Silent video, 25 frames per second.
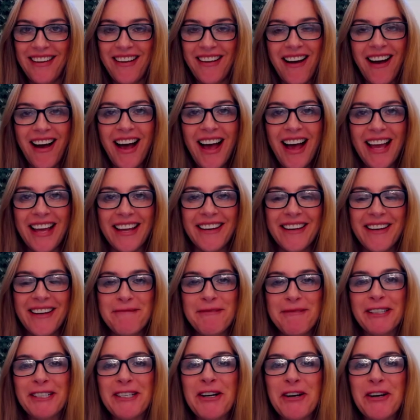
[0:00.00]
Hi,
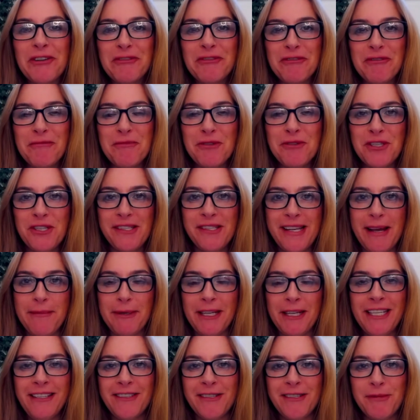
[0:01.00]
I'm Nicole from
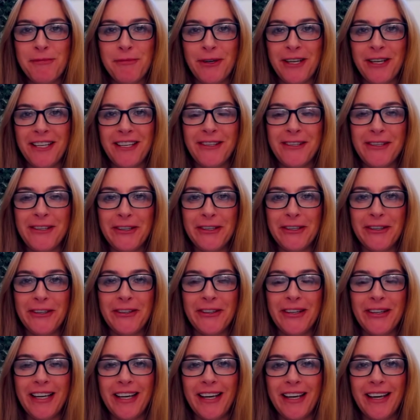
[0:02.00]
Shazamme, just bringing
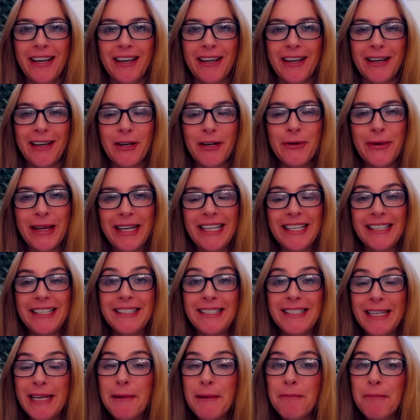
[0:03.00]
you a
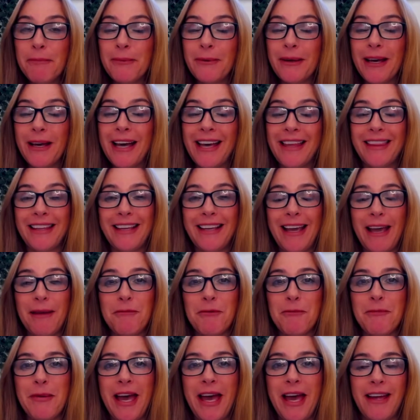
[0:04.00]
quick tip that
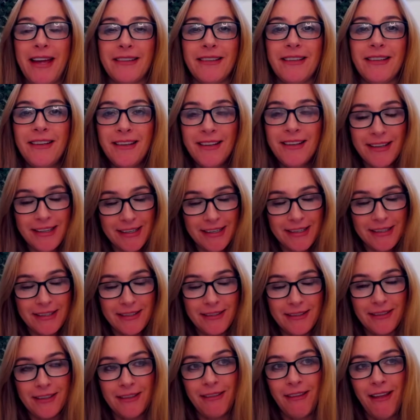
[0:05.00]
came about.
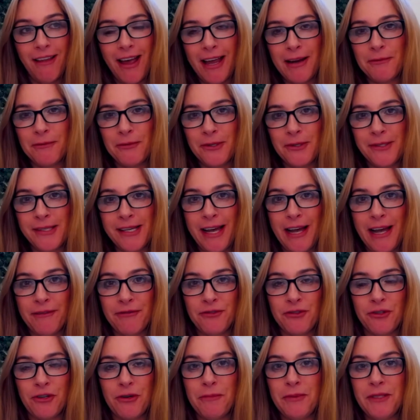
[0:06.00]
Client was
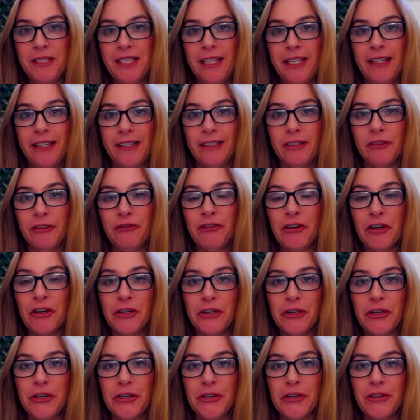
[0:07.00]
after a particular
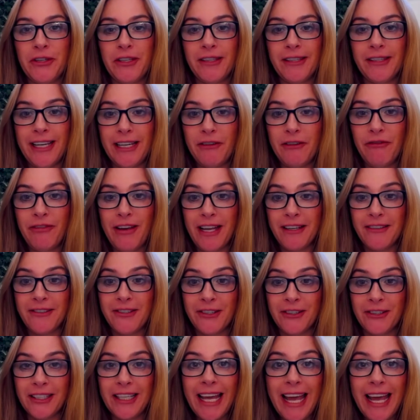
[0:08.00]
photo that they'd found
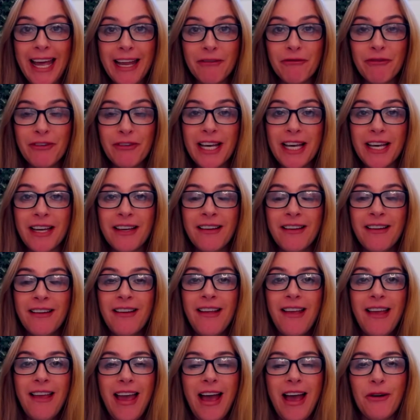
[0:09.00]
on Canva.
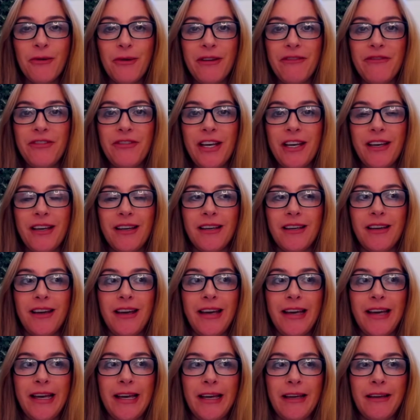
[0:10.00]

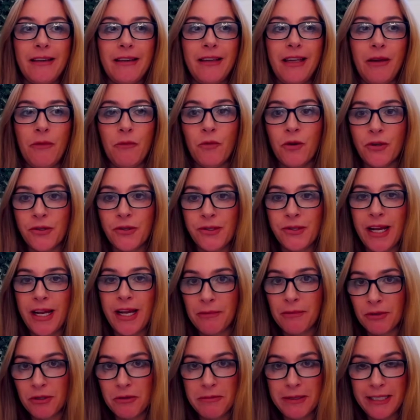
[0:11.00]
However, it wasn't
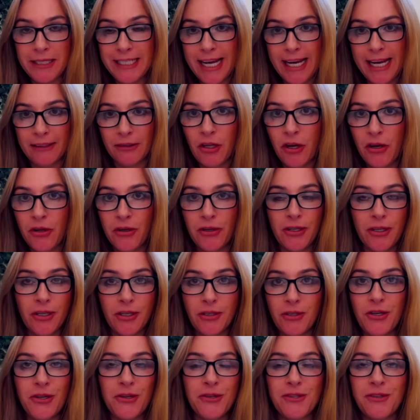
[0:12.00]
able to be downloaded
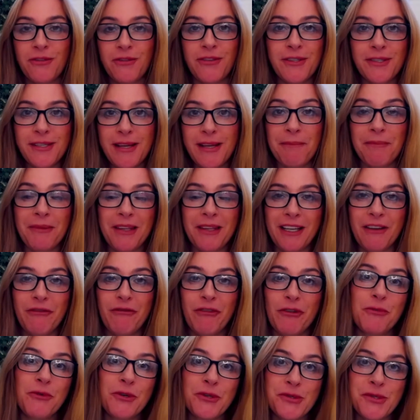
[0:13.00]
and used for something if
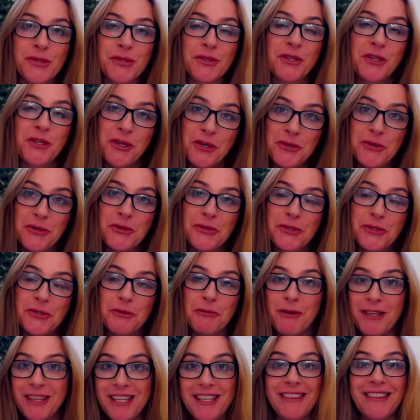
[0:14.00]
it wasn't used
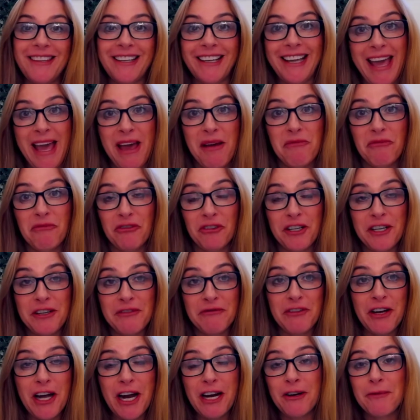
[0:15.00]
within the Canva
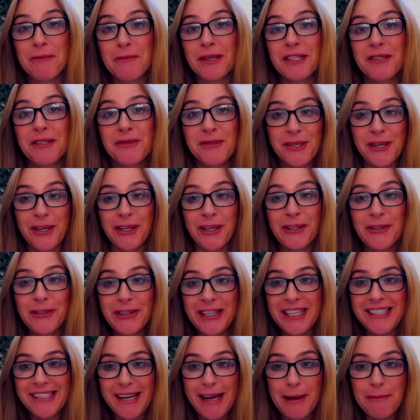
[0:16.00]
environment. So a good
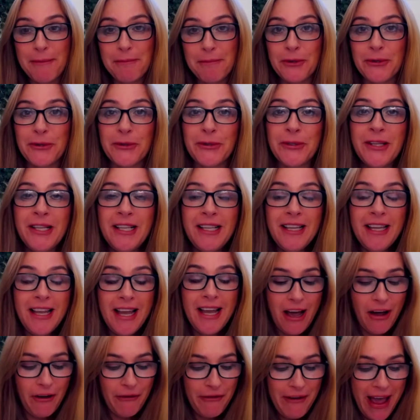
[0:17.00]
example
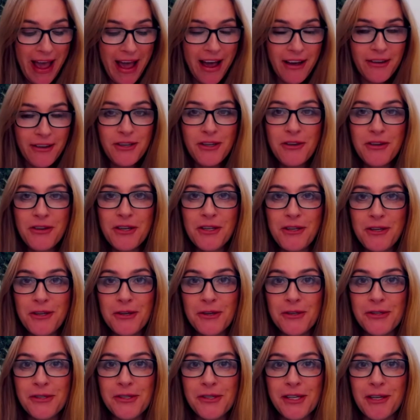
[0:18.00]
of how you can
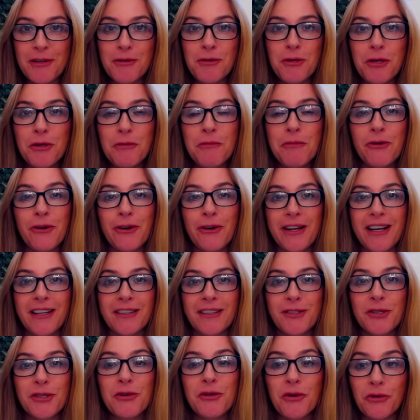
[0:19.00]
use a new
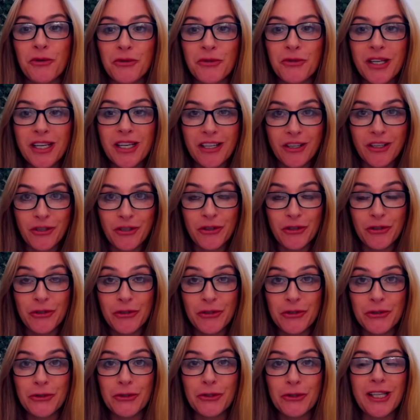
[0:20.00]
product called
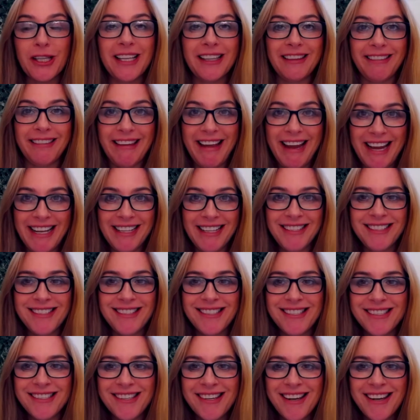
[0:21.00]
Google Lens,